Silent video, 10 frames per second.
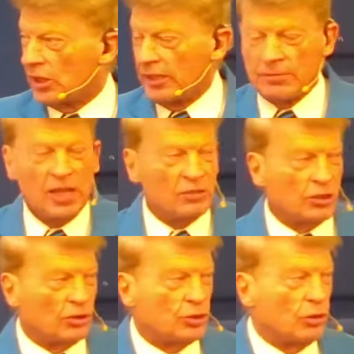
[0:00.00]
to let him
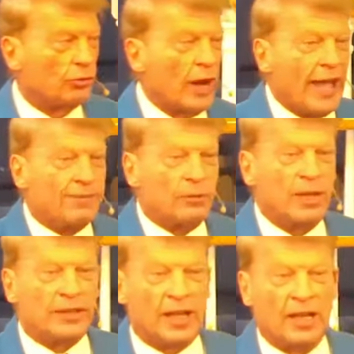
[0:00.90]
shoot his rifle,
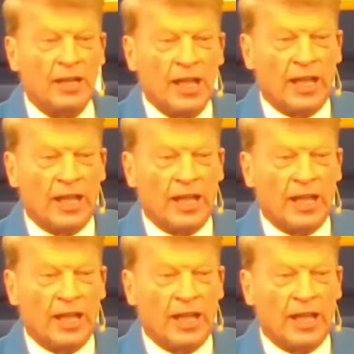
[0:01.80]
but